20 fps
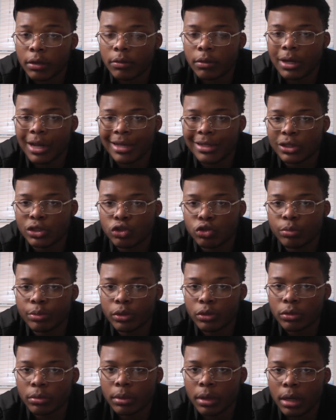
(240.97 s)
Well, not super
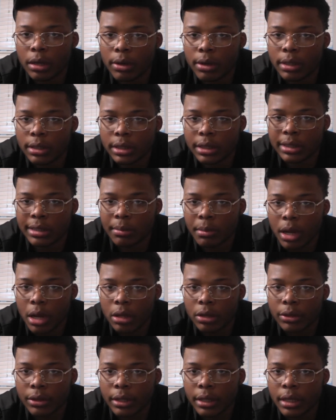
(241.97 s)
duper hungry since I'm
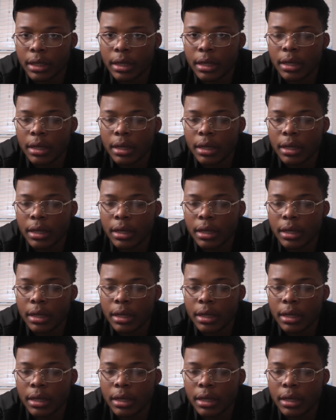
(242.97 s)
hungry,